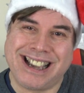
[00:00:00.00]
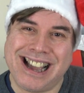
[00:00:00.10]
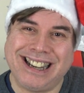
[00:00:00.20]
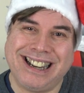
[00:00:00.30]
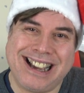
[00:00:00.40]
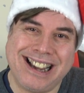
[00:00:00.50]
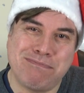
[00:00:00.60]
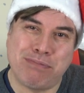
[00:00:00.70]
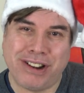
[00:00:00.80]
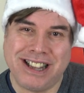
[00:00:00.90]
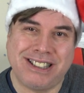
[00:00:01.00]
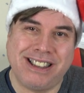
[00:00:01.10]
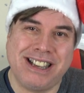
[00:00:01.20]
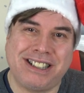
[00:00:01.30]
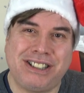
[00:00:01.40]
kind of like put into
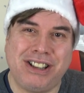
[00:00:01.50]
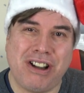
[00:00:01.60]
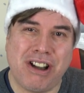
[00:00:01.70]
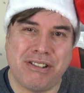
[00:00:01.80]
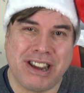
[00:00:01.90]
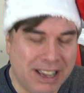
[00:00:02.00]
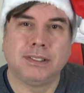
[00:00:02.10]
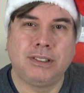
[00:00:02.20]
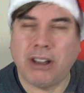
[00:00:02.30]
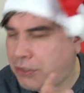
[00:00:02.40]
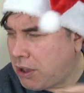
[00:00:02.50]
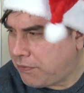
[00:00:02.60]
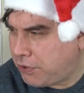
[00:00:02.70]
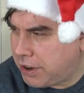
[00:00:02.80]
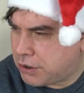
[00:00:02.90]
this story. So I
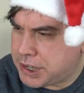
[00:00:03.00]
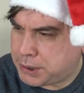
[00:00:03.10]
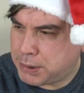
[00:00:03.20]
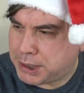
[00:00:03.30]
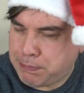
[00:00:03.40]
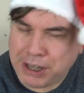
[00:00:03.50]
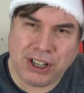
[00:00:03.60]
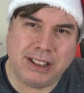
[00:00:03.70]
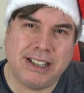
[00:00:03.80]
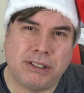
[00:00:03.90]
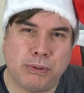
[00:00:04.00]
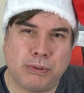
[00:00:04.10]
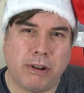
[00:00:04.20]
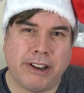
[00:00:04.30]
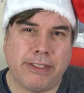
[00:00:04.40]
thought for a Christmas special, this
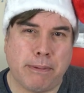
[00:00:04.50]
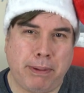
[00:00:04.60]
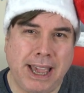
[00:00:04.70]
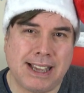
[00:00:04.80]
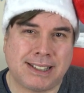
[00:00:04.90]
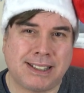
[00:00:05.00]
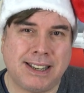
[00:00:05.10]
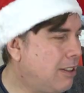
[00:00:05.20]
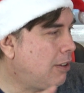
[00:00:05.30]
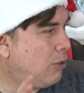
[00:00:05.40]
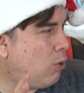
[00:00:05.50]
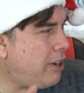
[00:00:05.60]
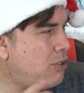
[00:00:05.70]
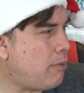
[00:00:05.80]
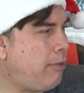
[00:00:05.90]
was one of the best. The
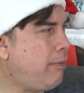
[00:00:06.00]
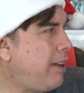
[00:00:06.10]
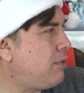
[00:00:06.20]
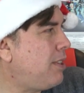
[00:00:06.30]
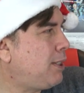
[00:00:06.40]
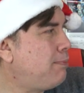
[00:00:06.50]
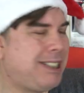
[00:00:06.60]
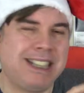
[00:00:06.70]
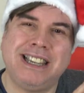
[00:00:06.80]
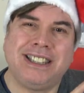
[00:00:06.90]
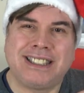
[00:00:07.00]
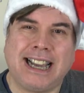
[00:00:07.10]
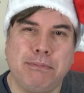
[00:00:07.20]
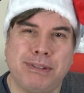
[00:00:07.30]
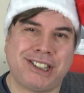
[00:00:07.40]
only trouble with Christmassy
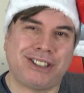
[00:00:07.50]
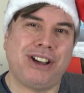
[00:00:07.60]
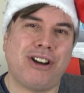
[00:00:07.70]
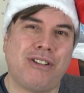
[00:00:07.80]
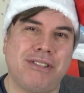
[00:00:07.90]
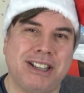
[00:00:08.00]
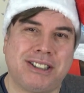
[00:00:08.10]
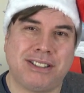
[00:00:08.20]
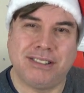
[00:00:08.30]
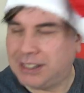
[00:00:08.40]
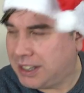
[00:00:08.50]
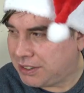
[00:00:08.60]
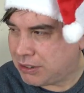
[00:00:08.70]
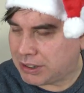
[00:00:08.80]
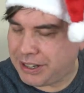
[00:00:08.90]
type of stories
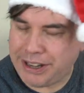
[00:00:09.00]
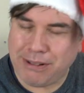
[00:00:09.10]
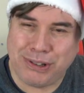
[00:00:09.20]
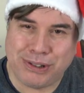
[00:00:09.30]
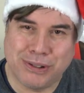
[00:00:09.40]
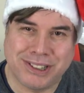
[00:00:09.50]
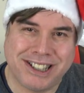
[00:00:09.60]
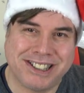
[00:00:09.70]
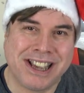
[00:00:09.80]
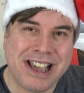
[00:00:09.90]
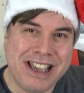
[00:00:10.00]
that Doctor Who does is